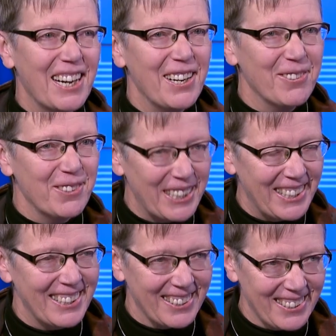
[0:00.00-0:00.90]
how
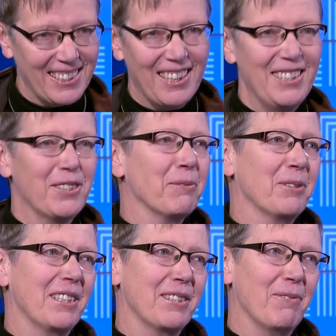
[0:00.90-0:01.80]
we
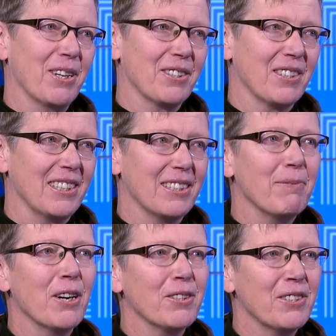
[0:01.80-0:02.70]
interpret democracy. Okay,
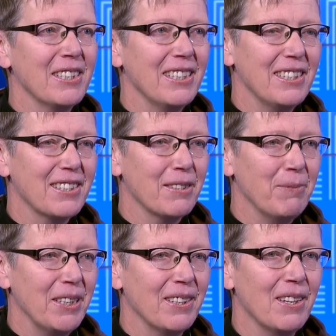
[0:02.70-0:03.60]
democracy needs to
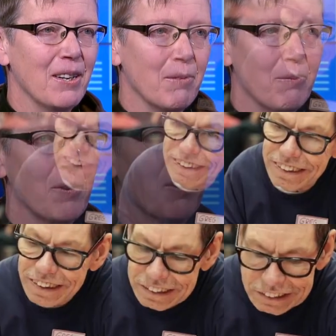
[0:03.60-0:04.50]
be
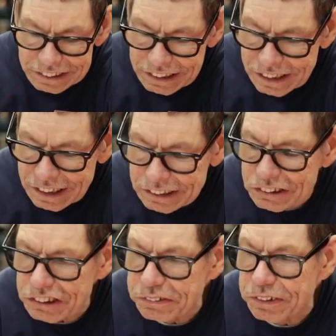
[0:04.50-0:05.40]
more than one
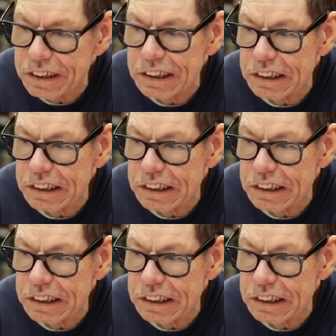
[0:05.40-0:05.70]
person, one vote,